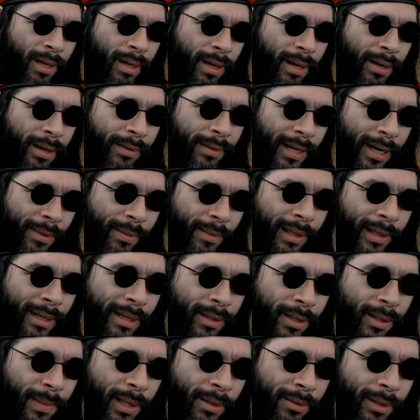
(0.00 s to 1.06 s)
And that will end
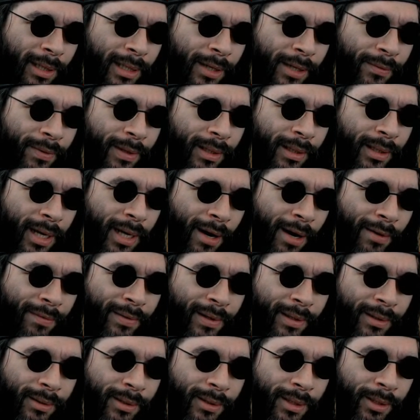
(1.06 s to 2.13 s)
up only giving
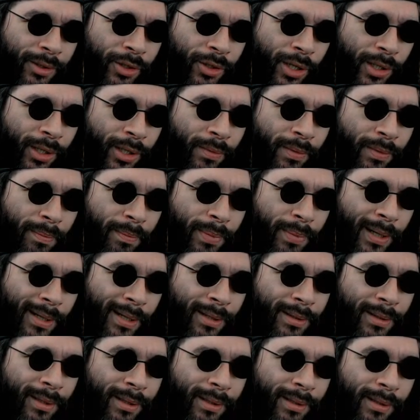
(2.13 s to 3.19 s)
cover to genuine
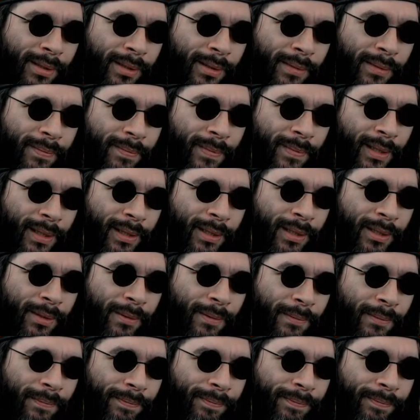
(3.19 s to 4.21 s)
predators and so on.